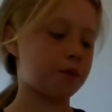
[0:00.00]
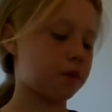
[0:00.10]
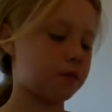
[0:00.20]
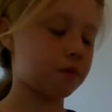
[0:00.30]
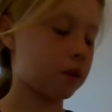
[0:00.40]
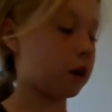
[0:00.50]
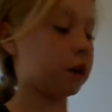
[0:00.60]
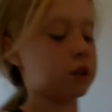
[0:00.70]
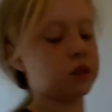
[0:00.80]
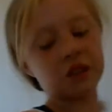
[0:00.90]
But I
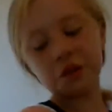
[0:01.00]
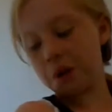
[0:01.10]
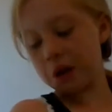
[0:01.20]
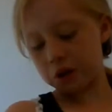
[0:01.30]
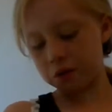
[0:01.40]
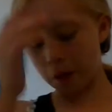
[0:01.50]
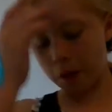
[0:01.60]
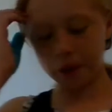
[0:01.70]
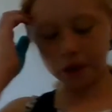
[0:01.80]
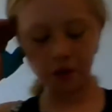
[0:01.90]
just like to wipe,
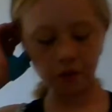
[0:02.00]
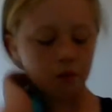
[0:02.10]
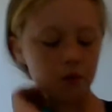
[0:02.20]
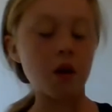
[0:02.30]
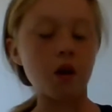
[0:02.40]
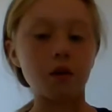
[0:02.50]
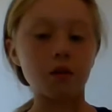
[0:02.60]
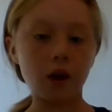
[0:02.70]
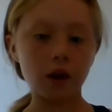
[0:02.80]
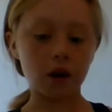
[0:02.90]
wipe my stuff off.
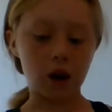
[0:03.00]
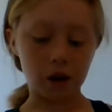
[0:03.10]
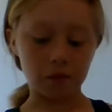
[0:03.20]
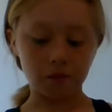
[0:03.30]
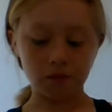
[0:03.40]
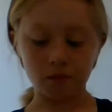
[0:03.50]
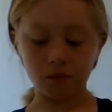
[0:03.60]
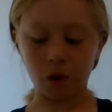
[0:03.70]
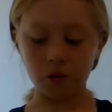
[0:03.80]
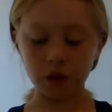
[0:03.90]
Then I'm
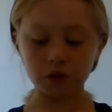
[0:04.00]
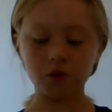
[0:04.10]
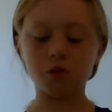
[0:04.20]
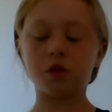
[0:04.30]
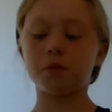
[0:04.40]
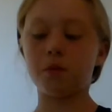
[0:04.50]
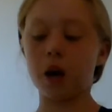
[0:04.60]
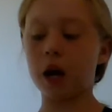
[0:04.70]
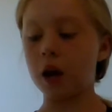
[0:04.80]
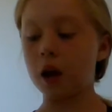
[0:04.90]
going to use
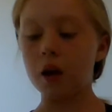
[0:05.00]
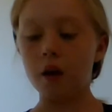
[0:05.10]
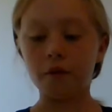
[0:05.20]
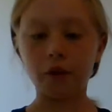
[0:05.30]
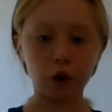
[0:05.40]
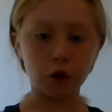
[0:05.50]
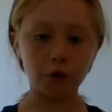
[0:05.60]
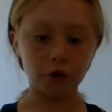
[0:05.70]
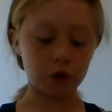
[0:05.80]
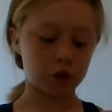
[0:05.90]
my finger
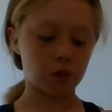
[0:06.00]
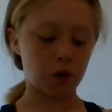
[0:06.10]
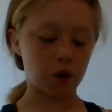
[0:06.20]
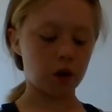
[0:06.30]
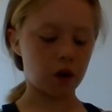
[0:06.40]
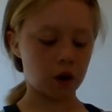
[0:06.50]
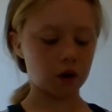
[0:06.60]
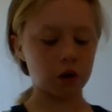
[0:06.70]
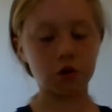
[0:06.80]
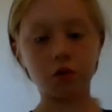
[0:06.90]
for this one.
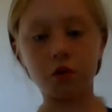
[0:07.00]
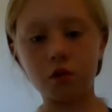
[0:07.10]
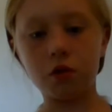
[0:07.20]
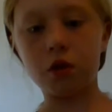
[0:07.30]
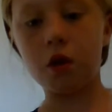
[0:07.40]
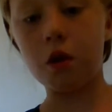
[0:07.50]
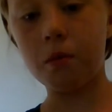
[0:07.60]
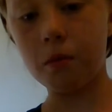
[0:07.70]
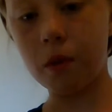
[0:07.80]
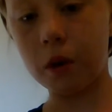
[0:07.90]
I just use
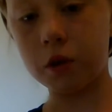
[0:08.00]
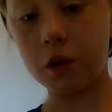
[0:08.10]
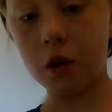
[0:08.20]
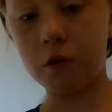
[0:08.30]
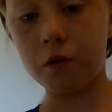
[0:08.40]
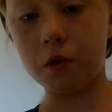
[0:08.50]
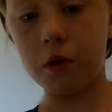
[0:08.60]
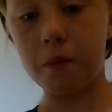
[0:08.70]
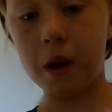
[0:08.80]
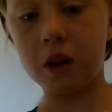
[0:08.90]
I start off with
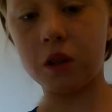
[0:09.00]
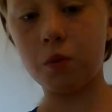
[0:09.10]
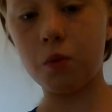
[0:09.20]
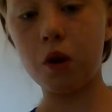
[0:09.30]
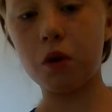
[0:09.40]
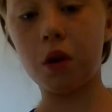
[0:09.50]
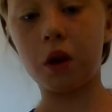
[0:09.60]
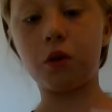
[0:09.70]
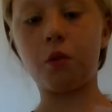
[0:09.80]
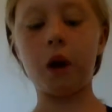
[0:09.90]
the base one,
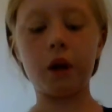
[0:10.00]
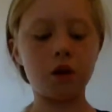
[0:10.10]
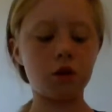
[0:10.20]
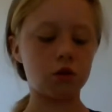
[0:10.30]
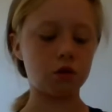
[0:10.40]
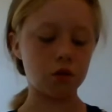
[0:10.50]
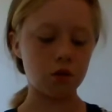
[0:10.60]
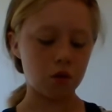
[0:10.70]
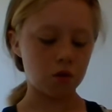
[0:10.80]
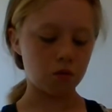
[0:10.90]
like the whitish
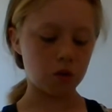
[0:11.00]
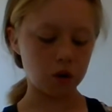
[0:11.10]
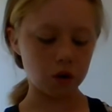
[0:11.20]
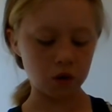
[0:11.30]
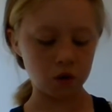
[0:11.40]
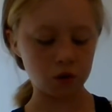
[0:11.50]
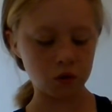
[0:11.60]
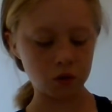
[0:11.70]
one.